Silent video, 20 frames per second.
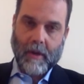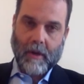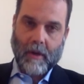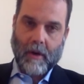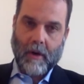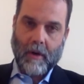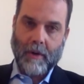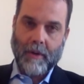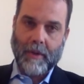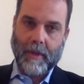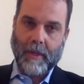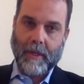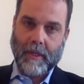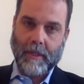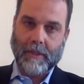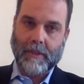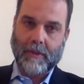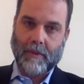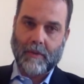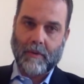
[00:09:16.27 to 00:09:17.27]
All the
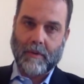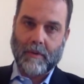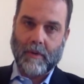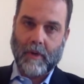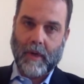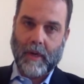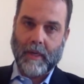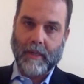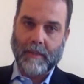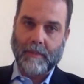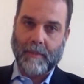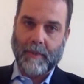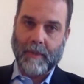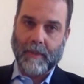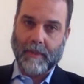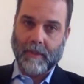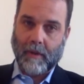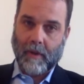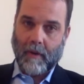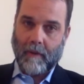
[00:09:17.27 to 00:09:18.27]
historical
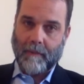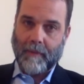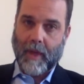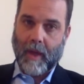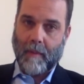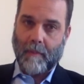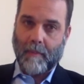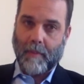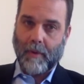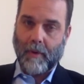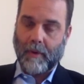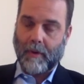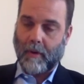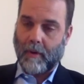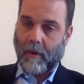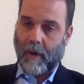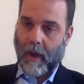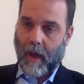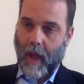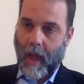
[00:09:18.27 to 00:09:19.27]
aspects of that book
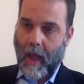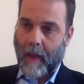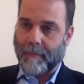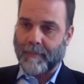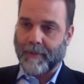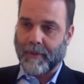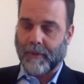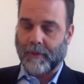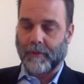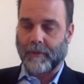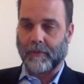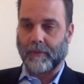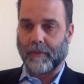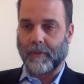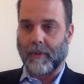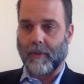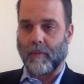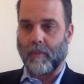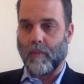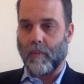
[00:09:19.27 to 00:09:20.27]
are
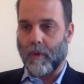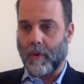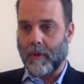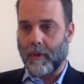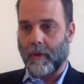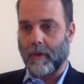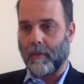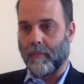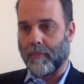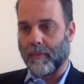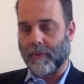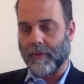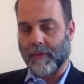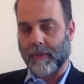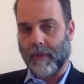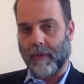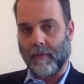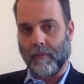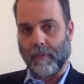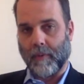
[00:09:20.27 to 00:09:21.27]
absolutely
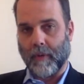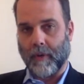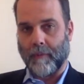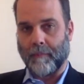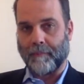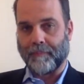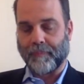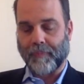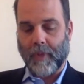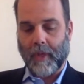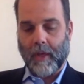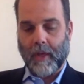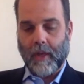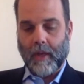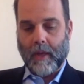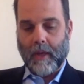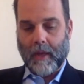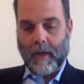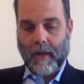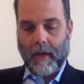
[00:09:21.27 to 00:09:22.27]
100% real.
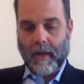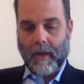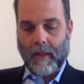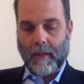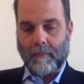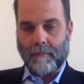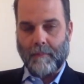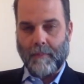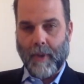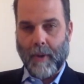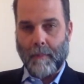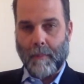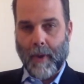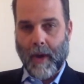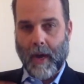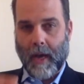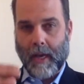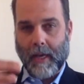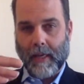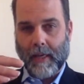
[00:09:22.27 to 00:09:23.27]
Uh, but
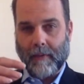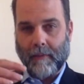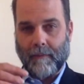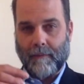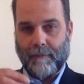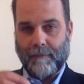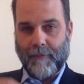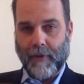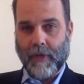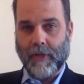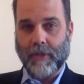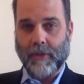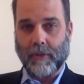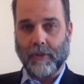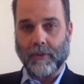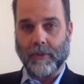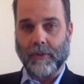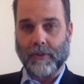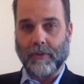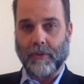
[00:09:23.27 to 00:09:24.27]
my
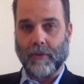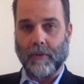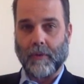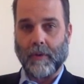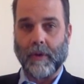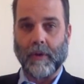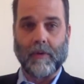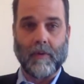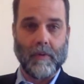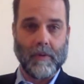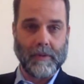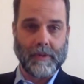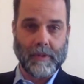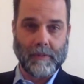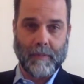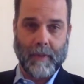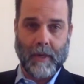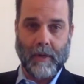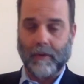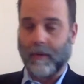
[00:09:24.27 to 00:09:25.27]
fictional story, of course,
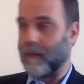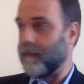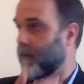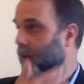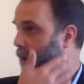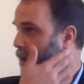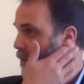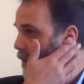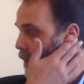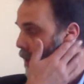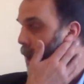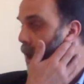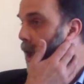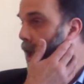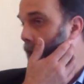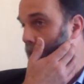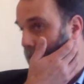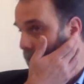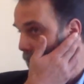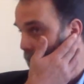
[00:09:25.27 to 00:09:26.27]
is my own invention.
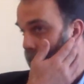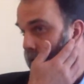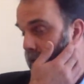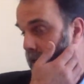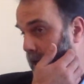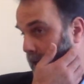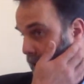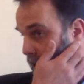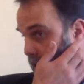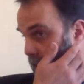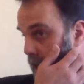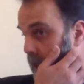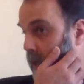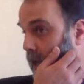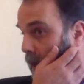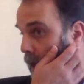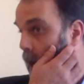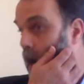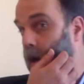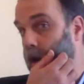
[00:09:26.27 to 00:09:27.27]
In fact, in, in
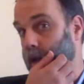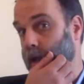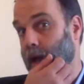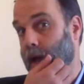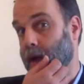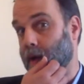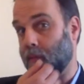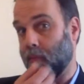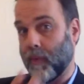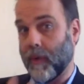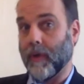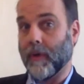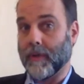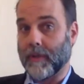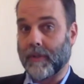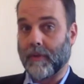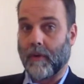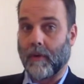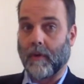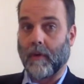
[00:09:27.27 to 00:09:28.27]
it are a lot of real
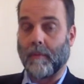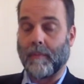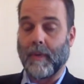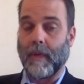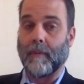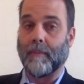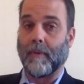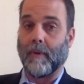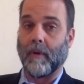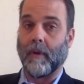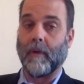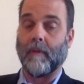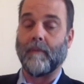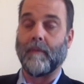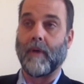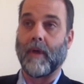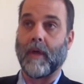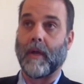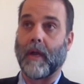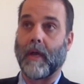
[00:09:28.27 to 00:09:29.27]
historical people,
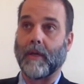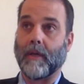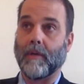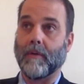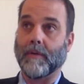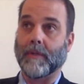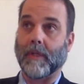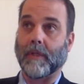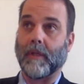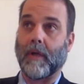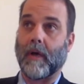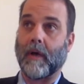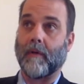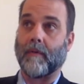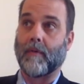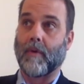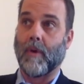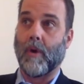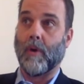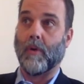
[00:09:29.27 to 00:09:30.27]
and, and I use a lot
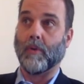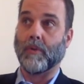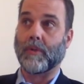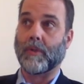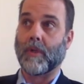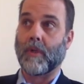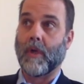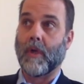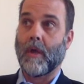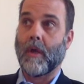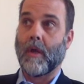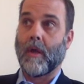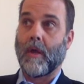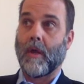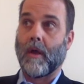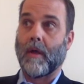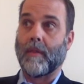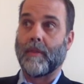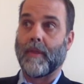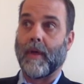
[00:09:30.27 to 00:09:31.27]
of quotes
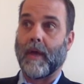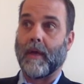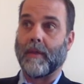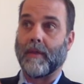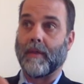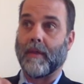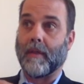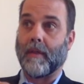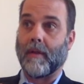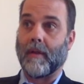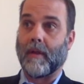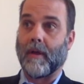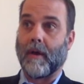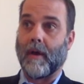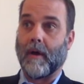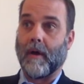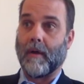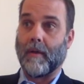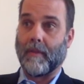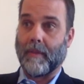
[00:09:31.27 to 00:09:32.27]
that
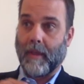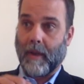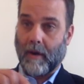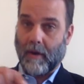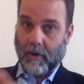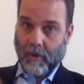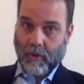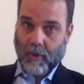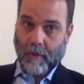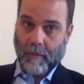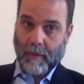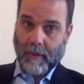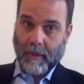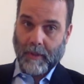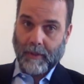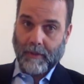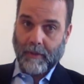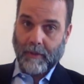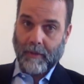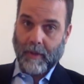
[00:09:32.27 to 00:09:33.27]
uh, that are
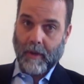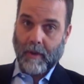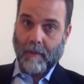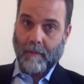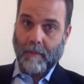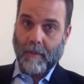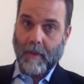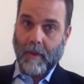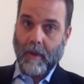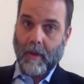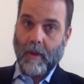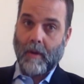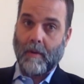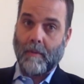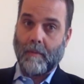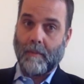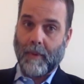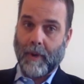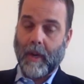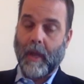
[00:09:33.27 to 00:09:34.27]
attributed to them,
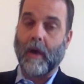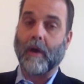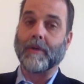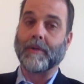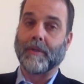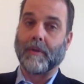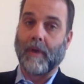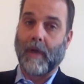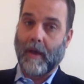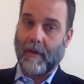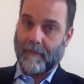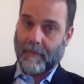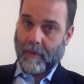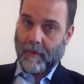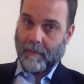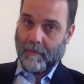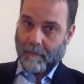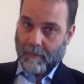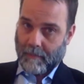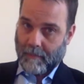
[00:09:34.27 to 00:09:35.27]
but I also have
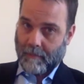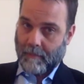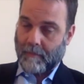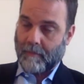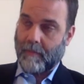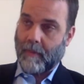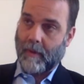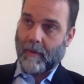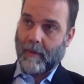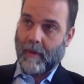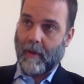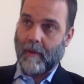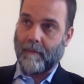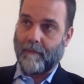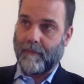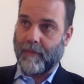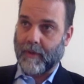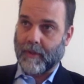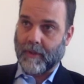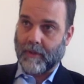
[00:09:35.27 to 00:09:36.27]
them
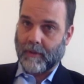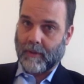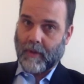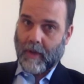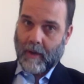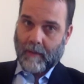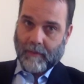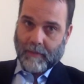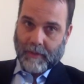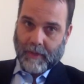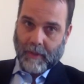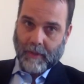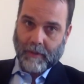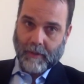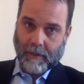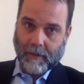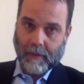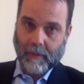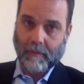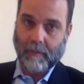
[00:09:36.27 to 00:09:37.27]
have fictional
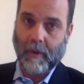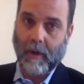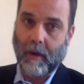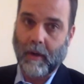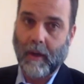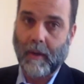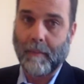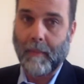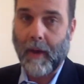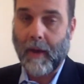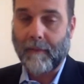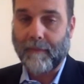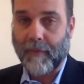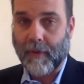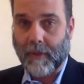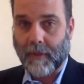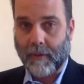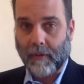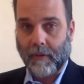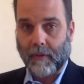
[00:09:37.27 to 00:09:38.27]
conversations as well, and my
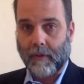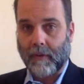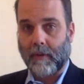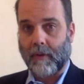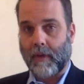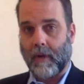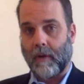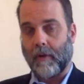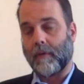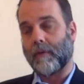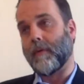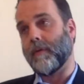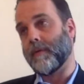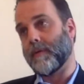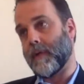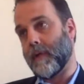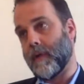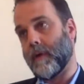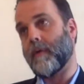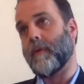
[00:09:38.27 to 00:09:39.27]
fictional
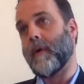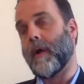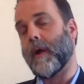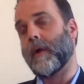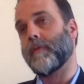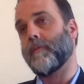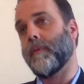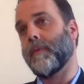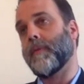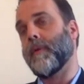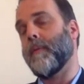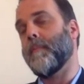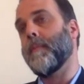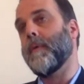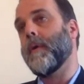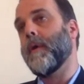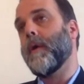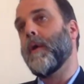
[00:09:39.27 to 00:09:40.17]
characters interact with them.